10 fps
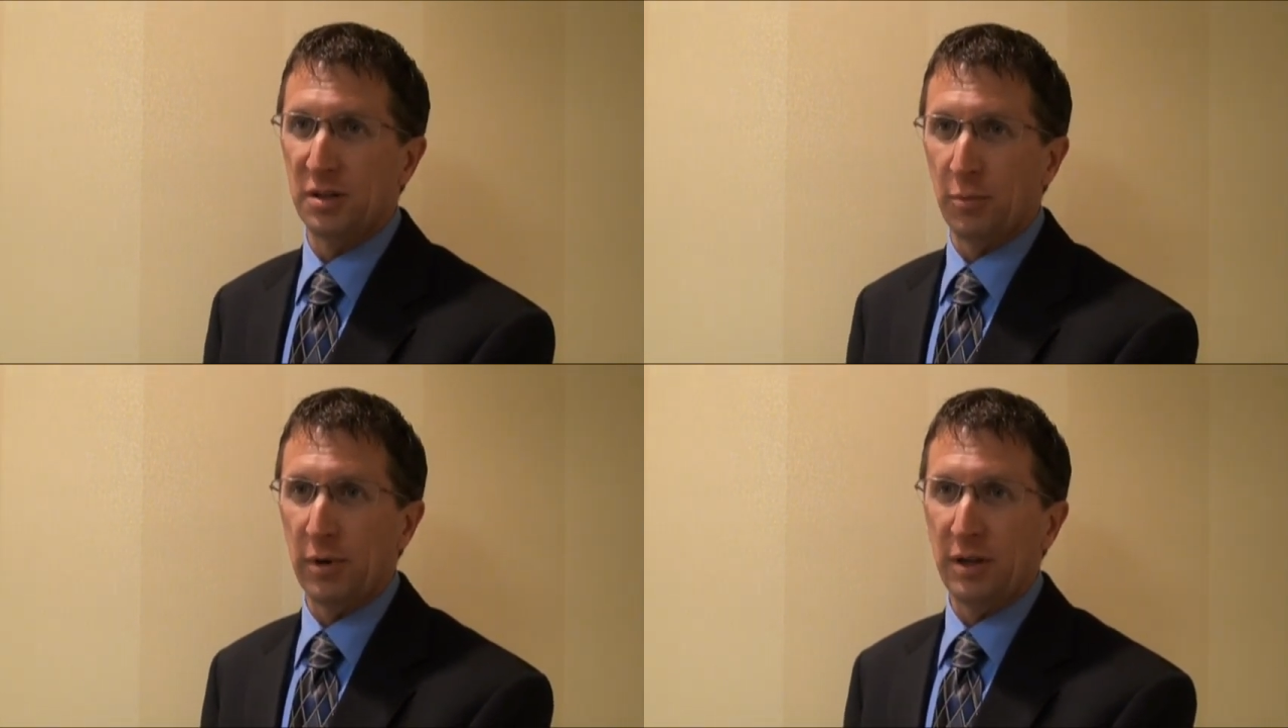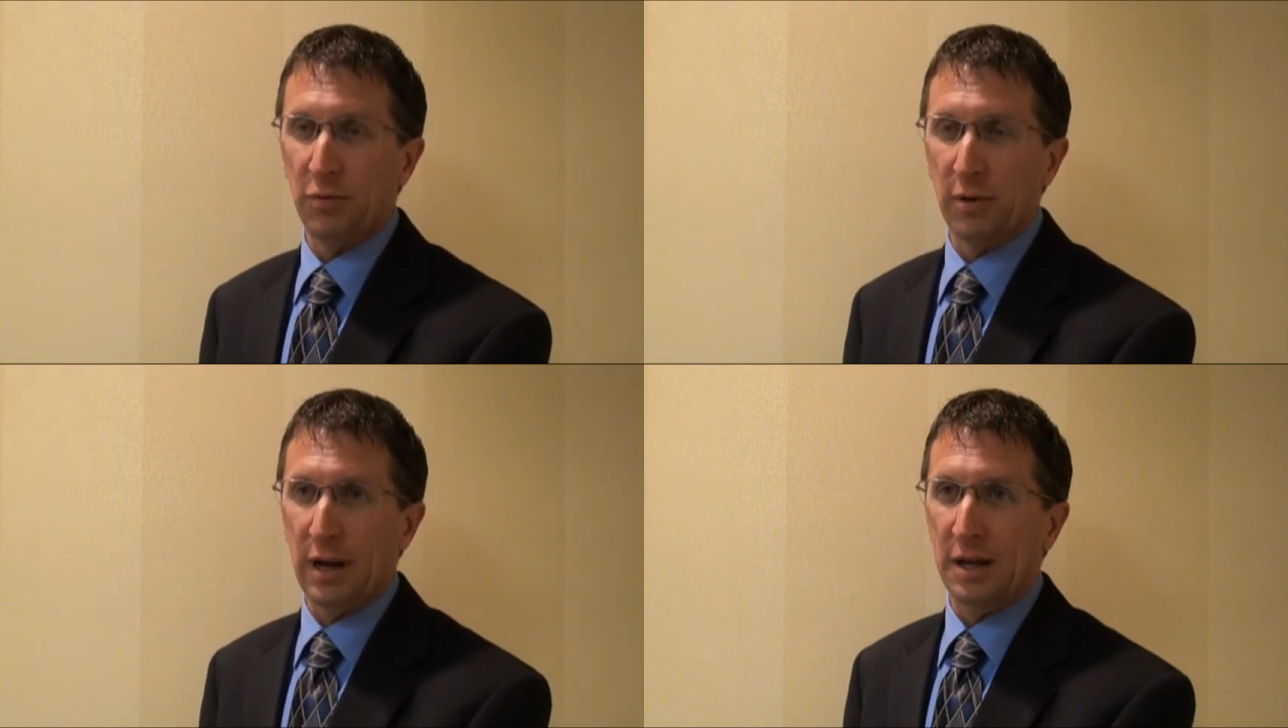the Marine
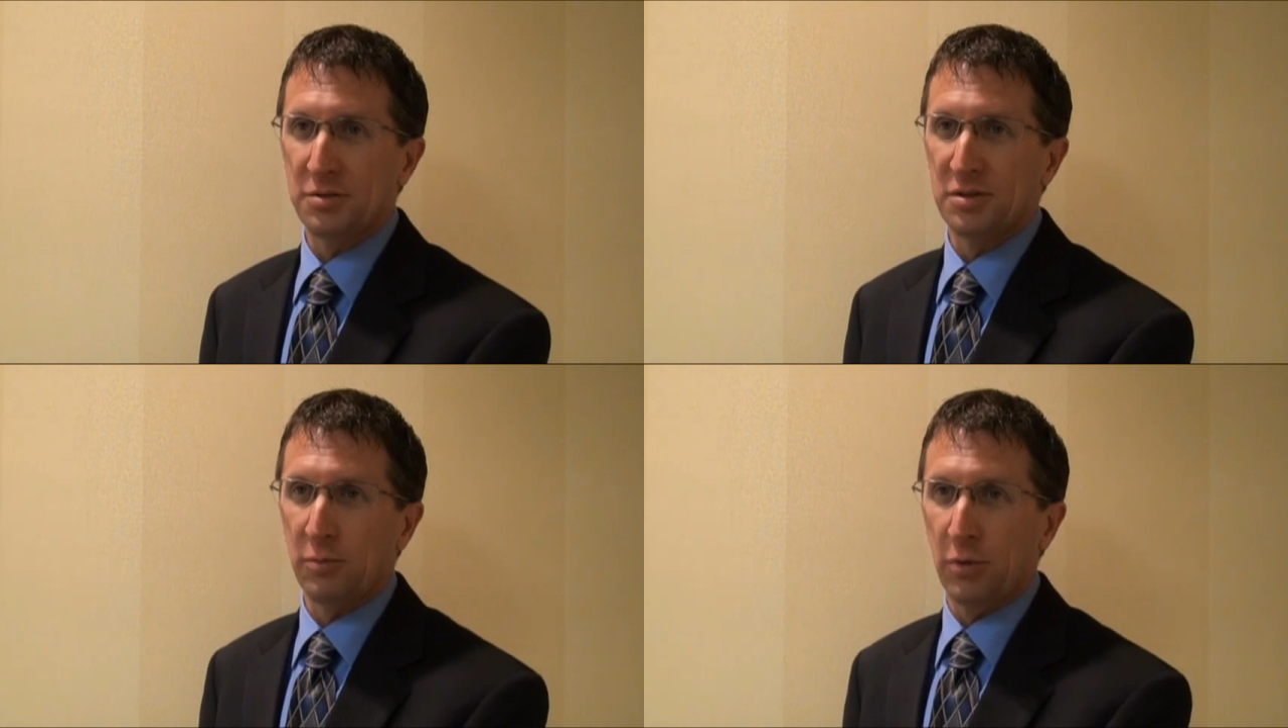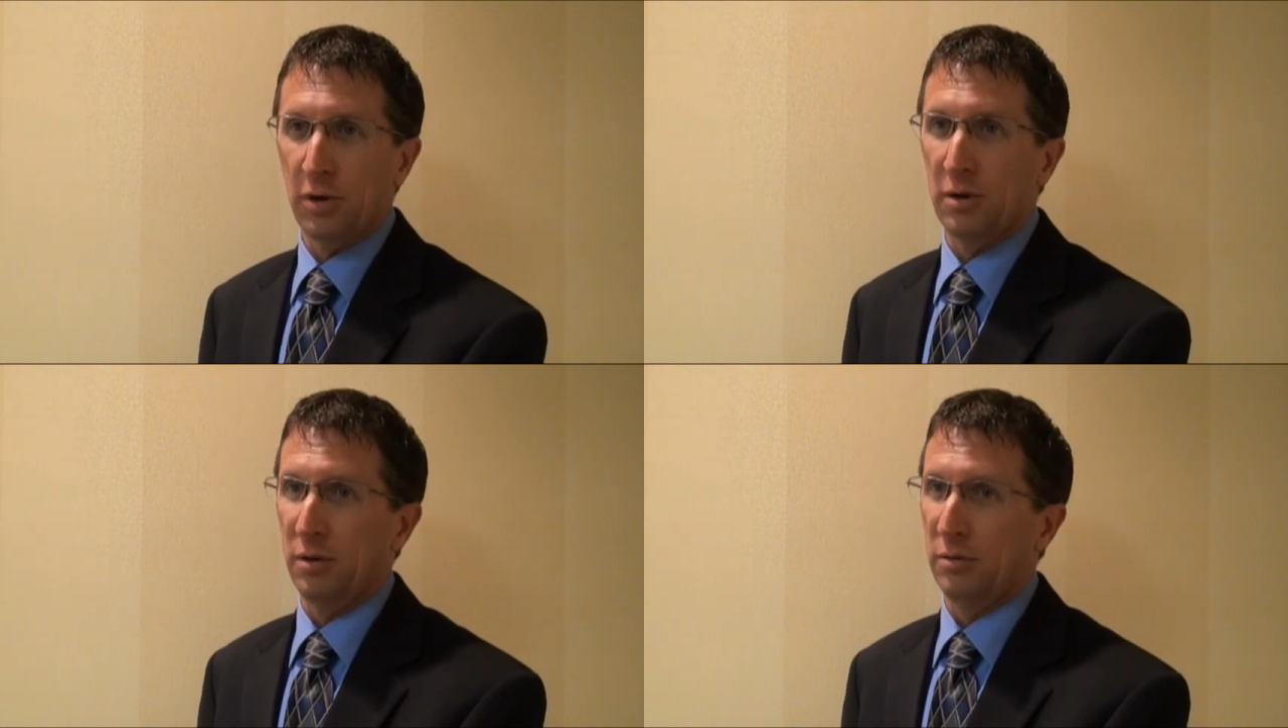Forecasters that
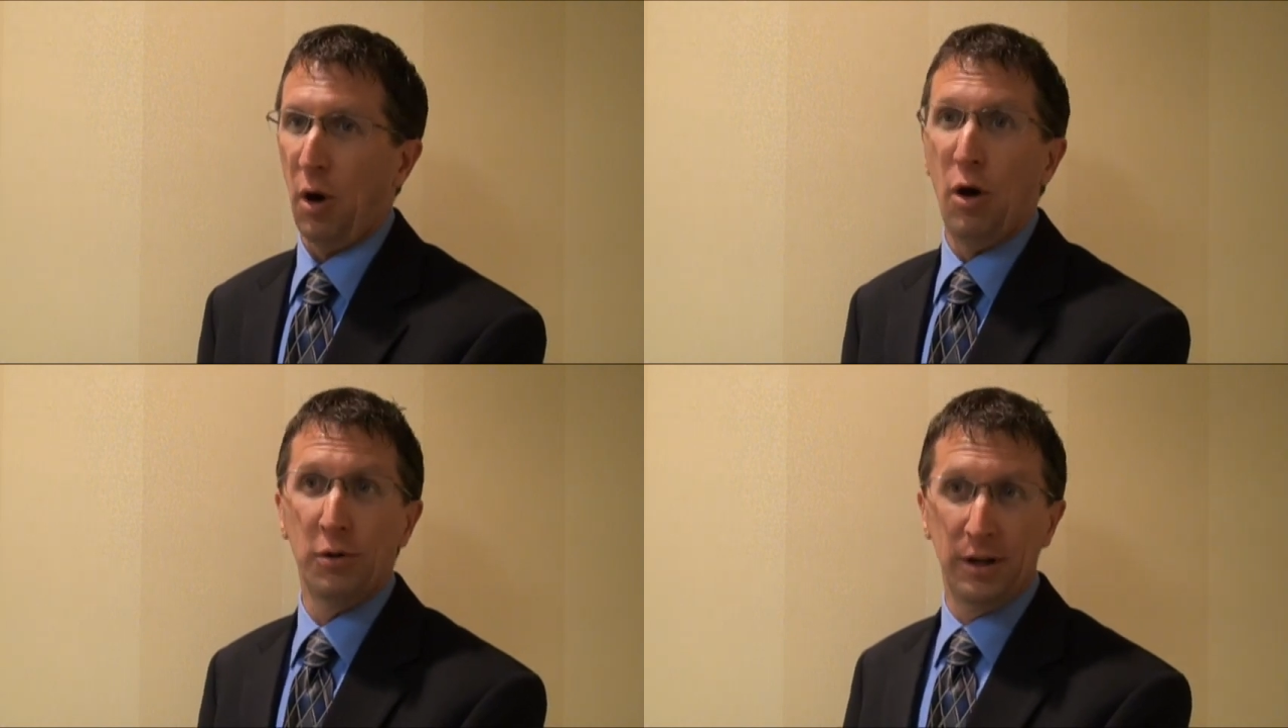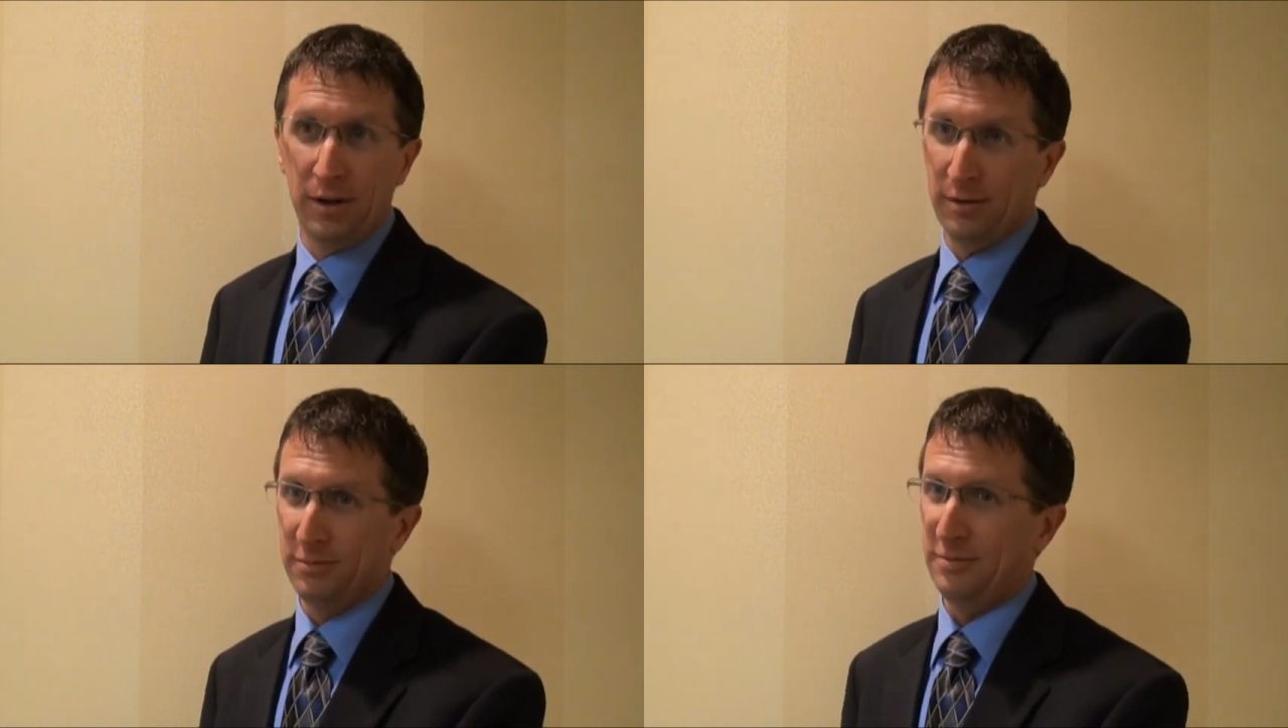work all
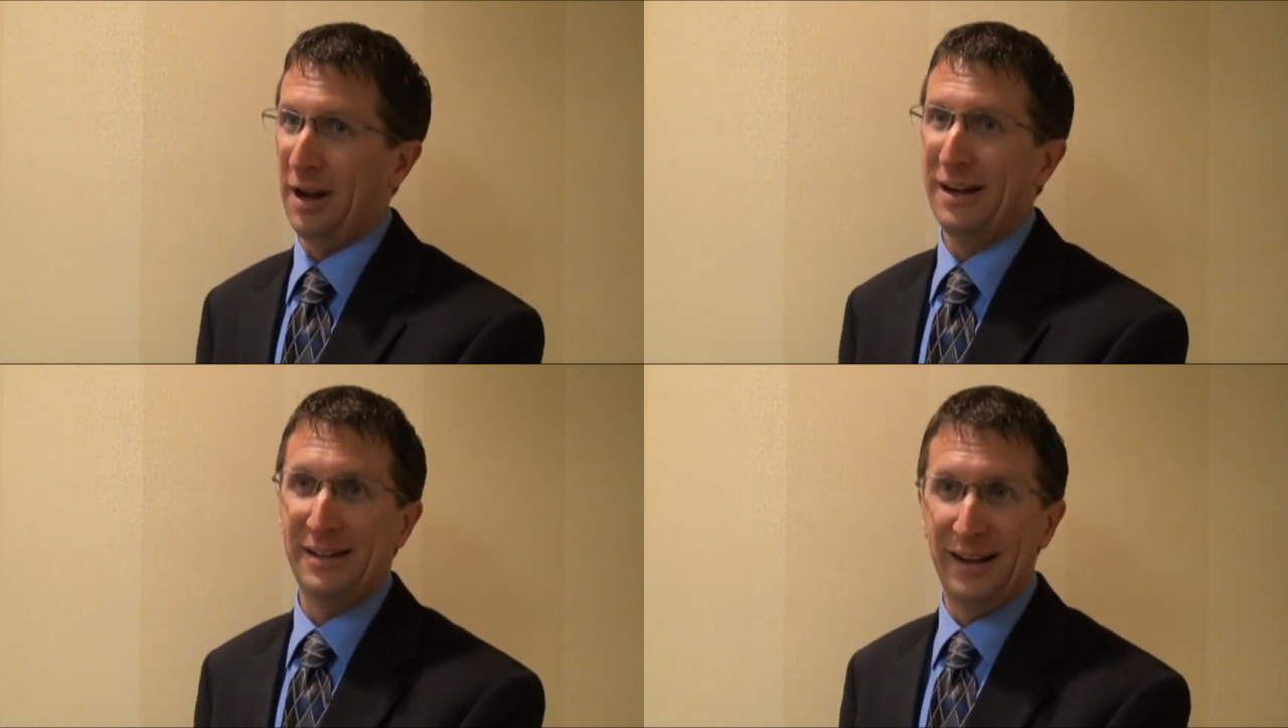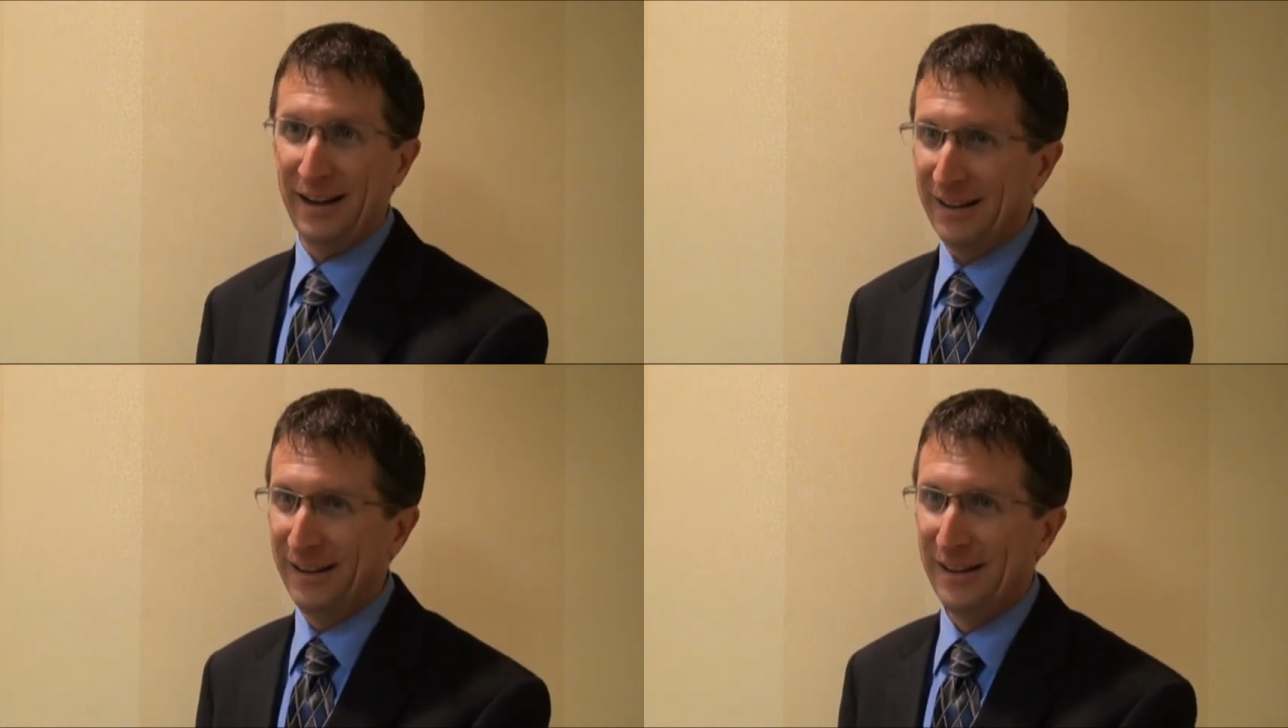year, night and
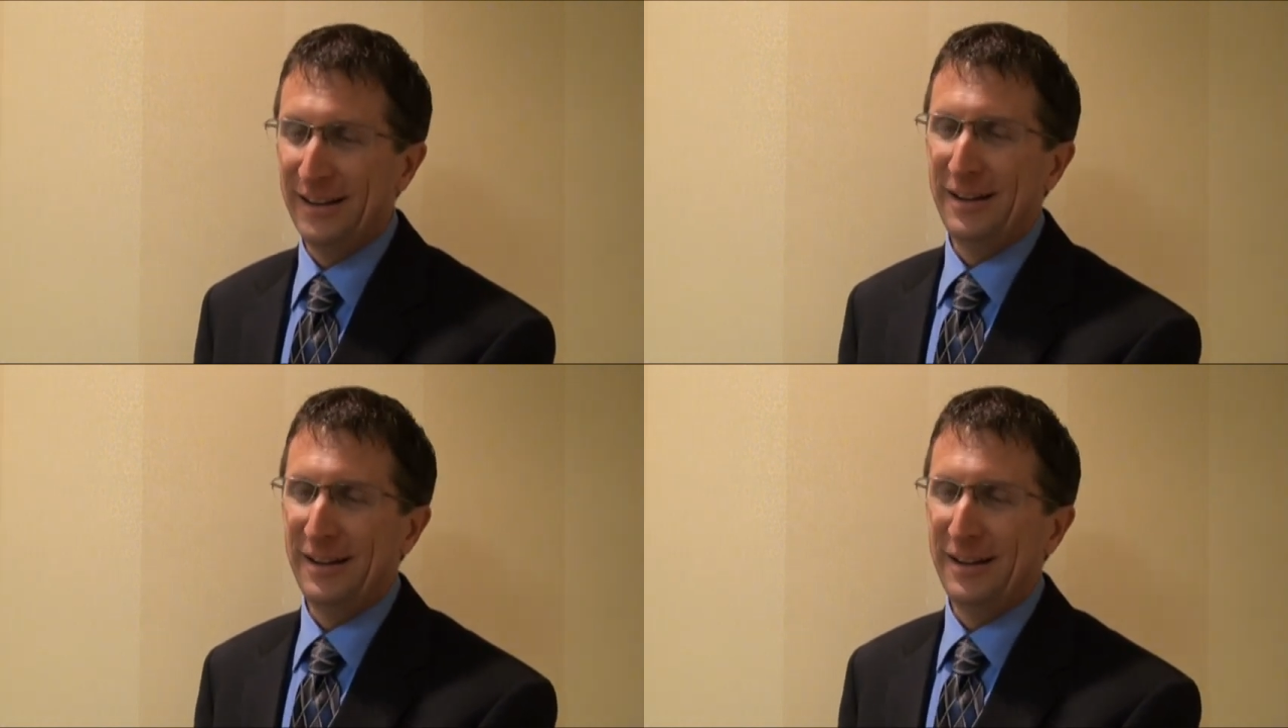day